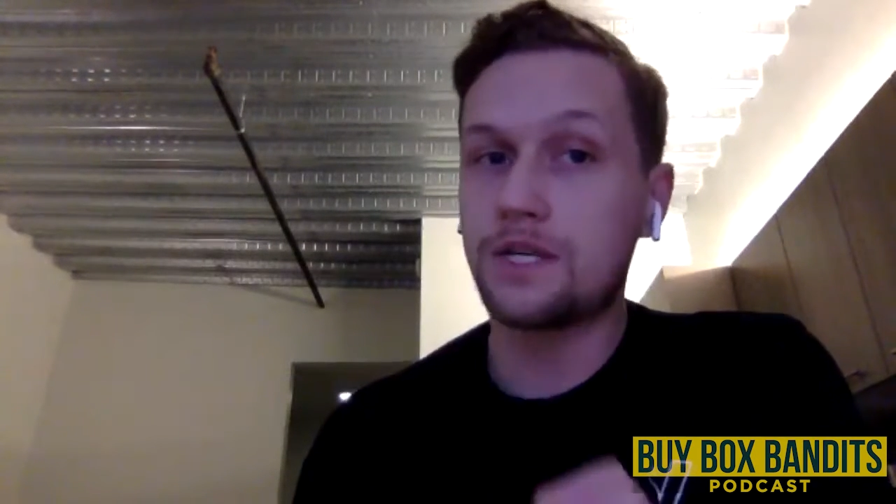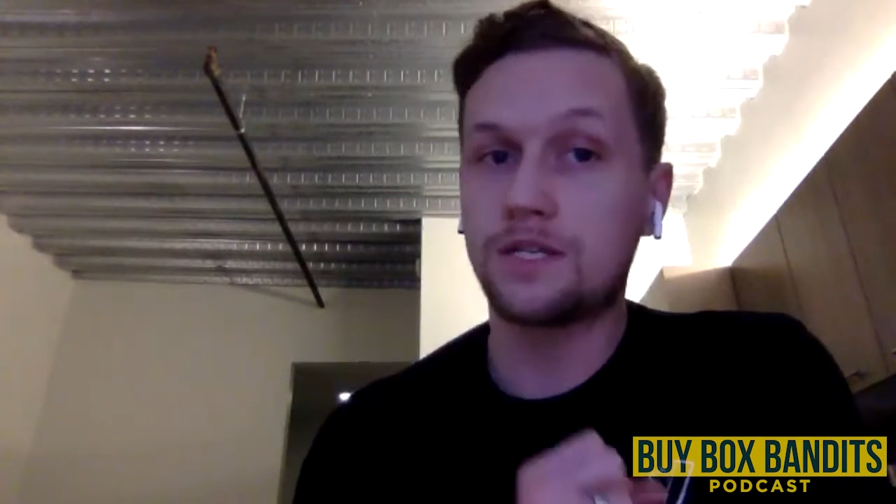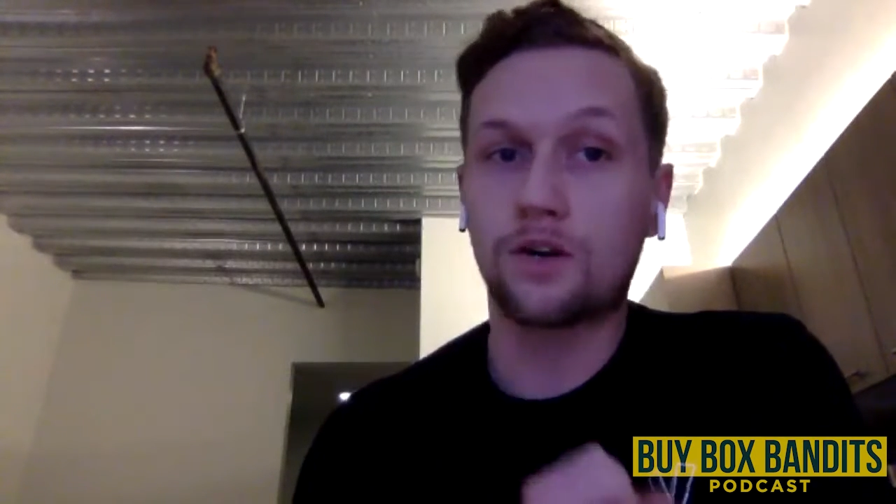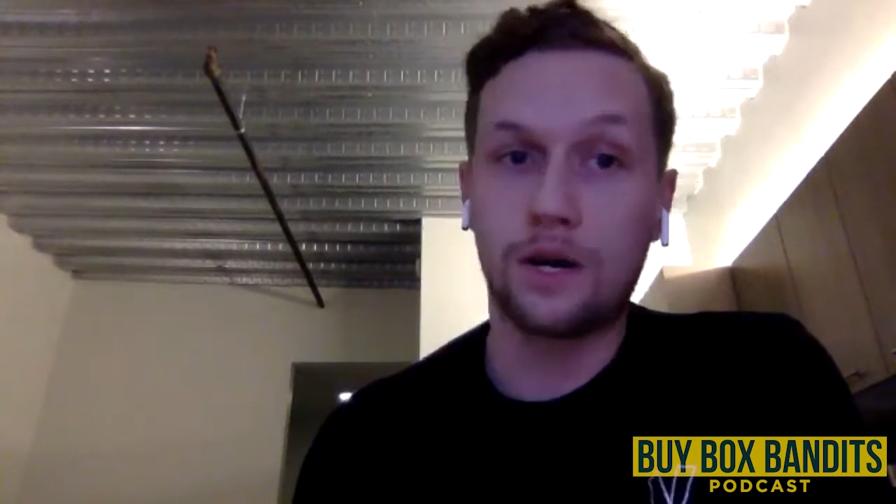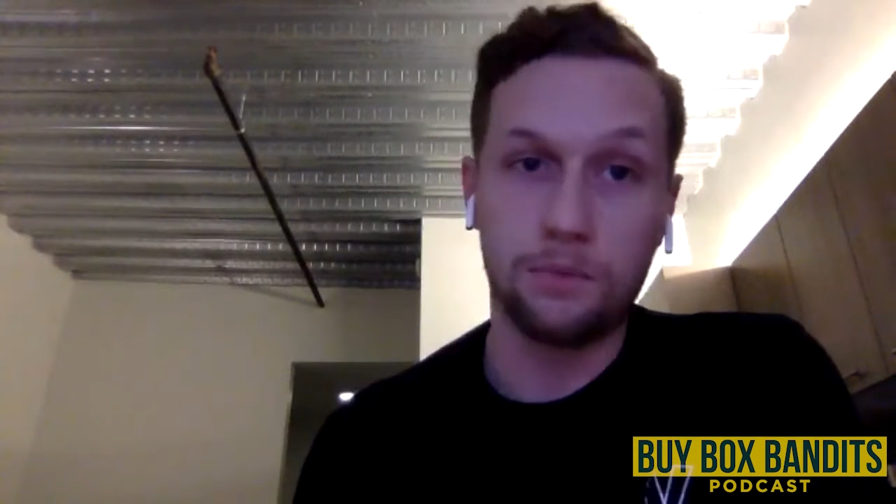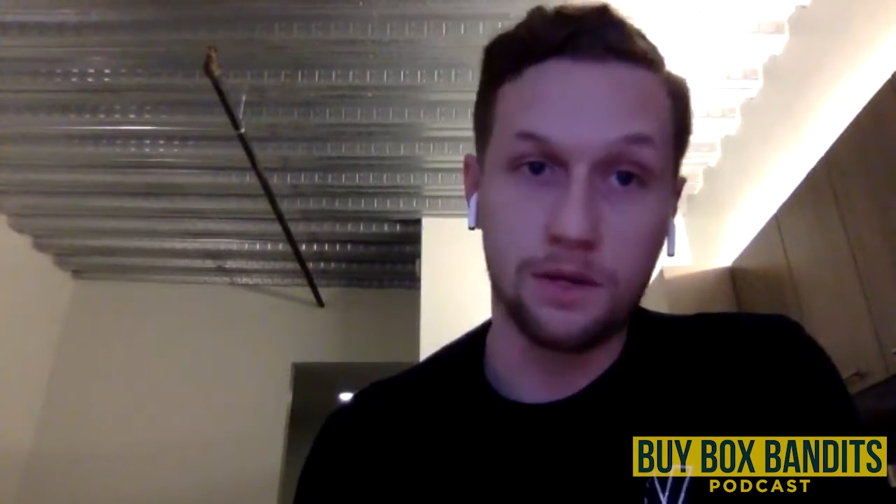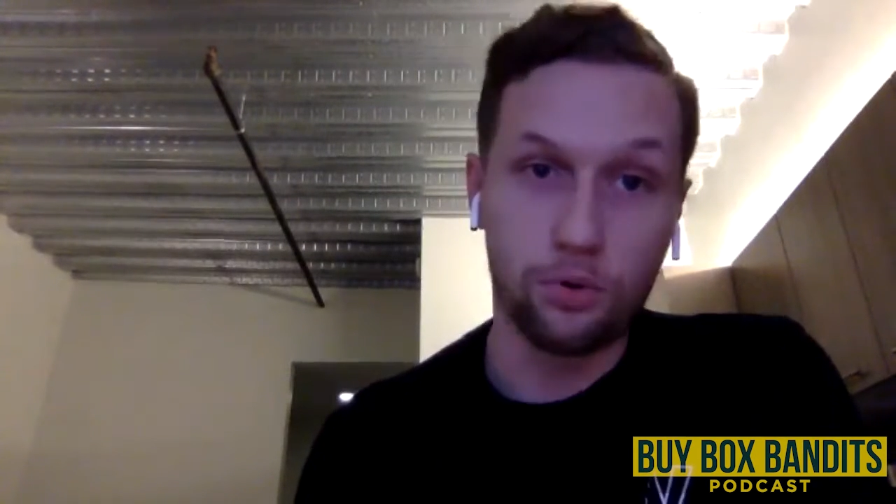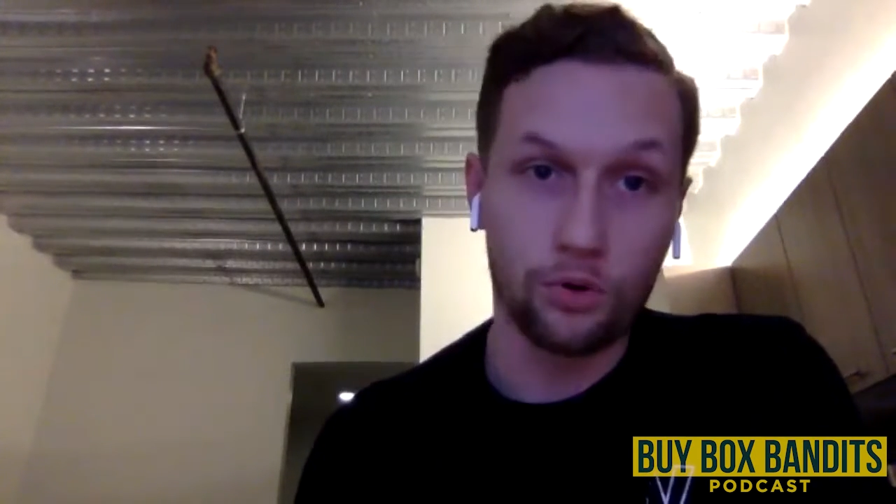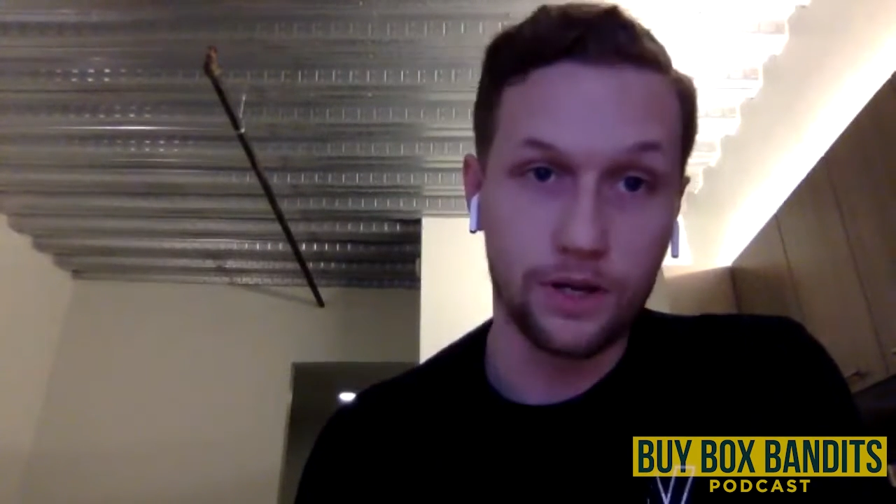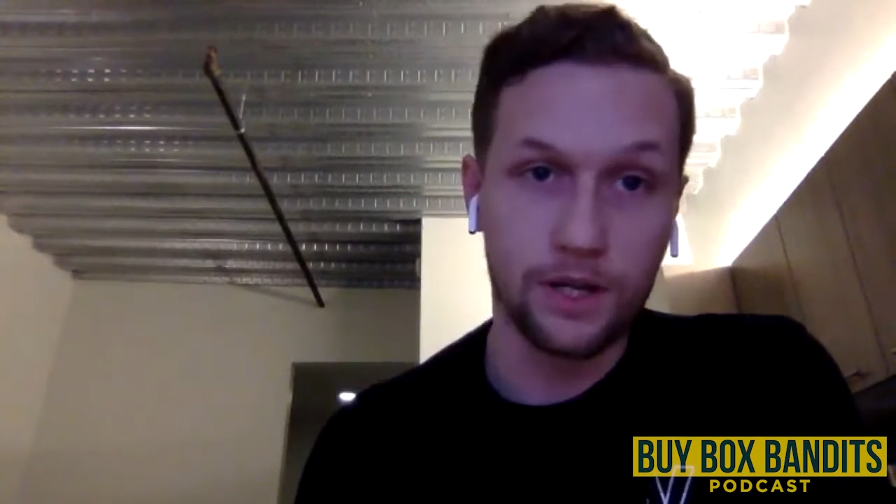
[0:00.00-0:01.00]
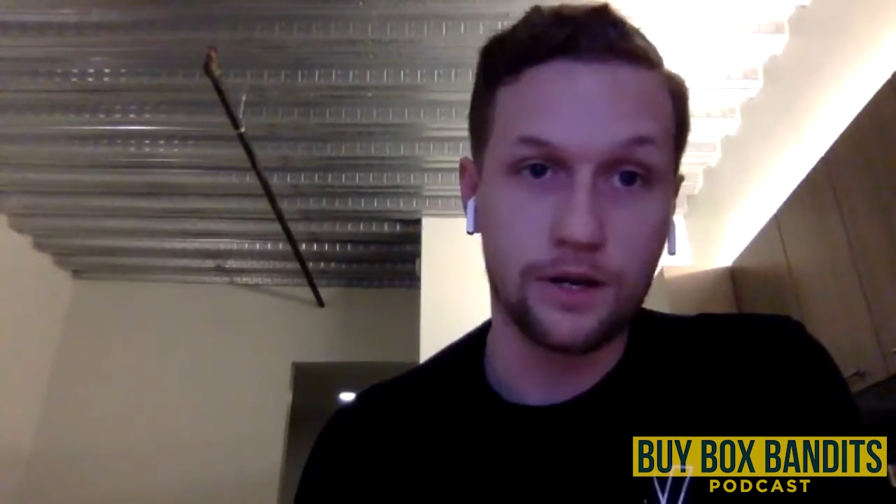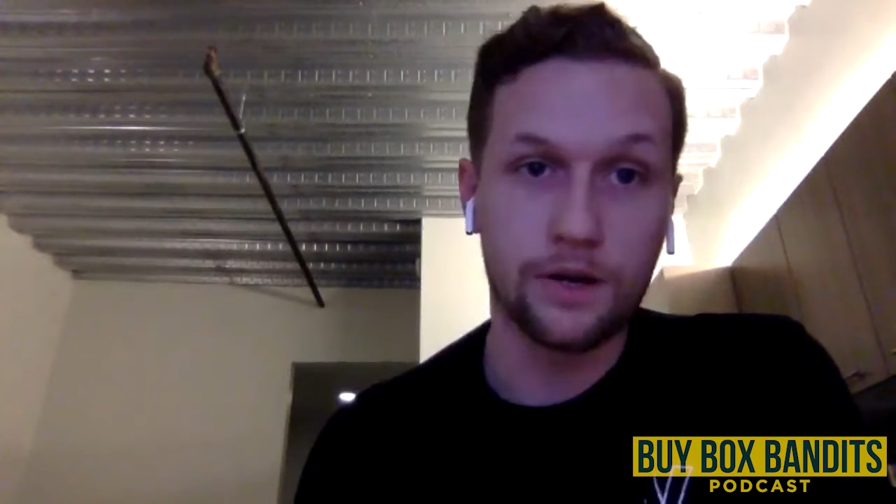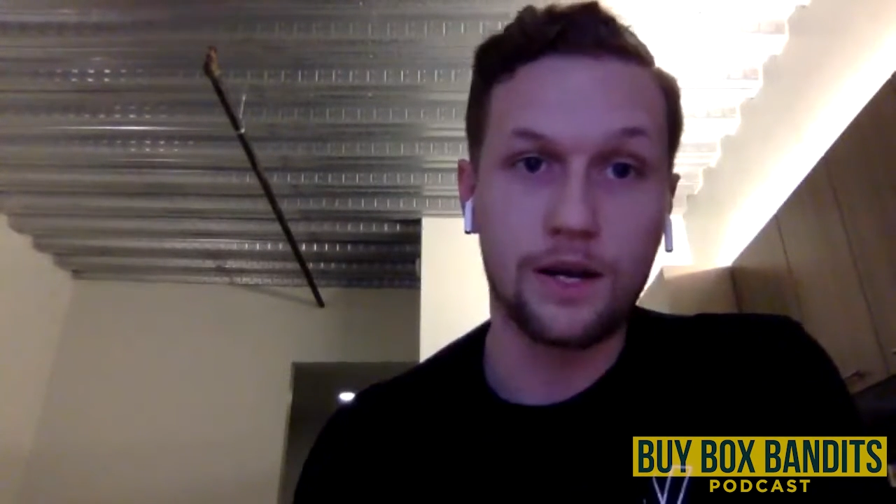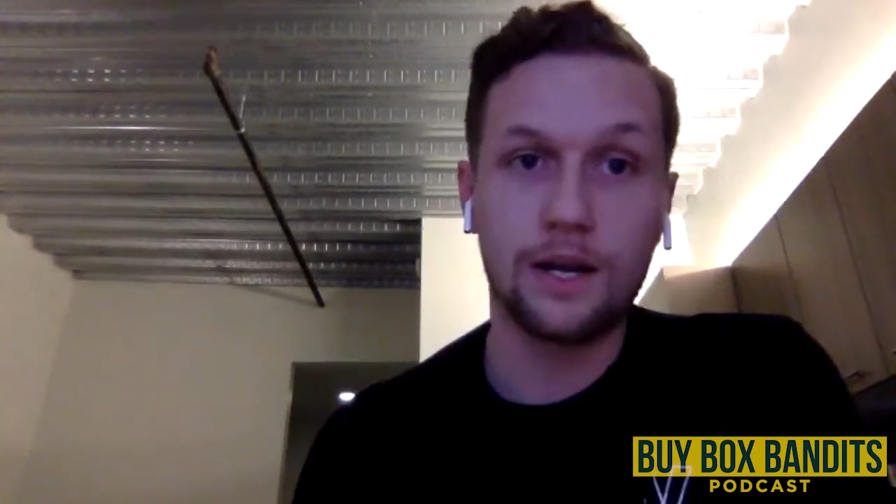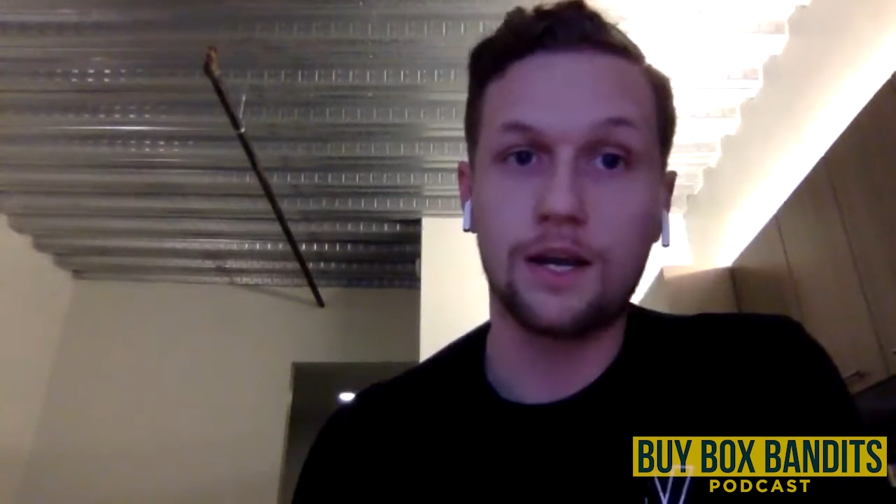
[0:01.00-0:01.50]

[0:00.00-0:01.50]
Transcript: is incredibly important here.